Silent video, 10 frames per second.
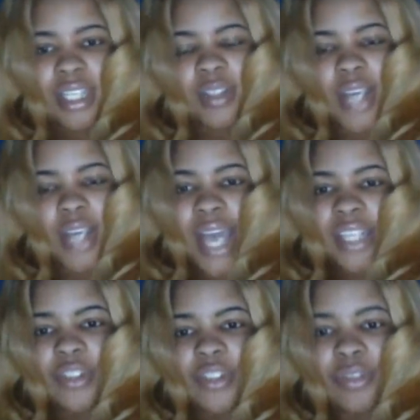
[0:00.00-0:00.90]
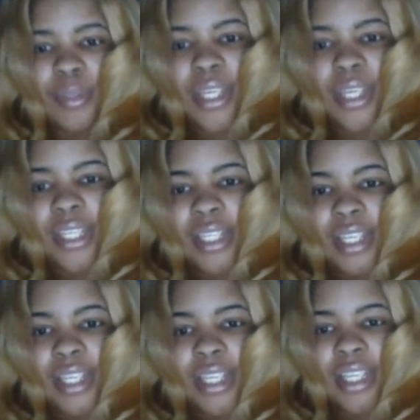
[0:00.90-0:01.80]
That's what God had to do for me.
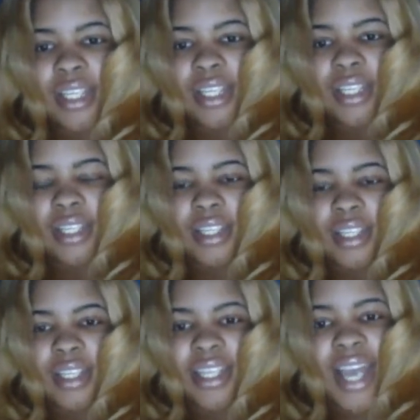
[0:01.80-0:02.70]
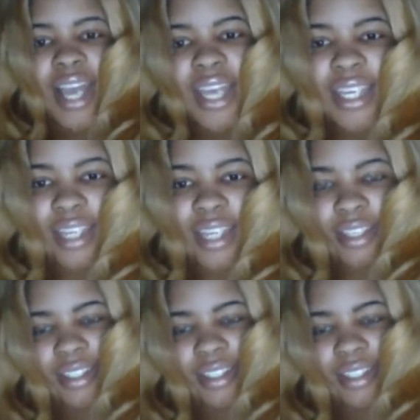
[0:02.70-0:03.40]
Lying.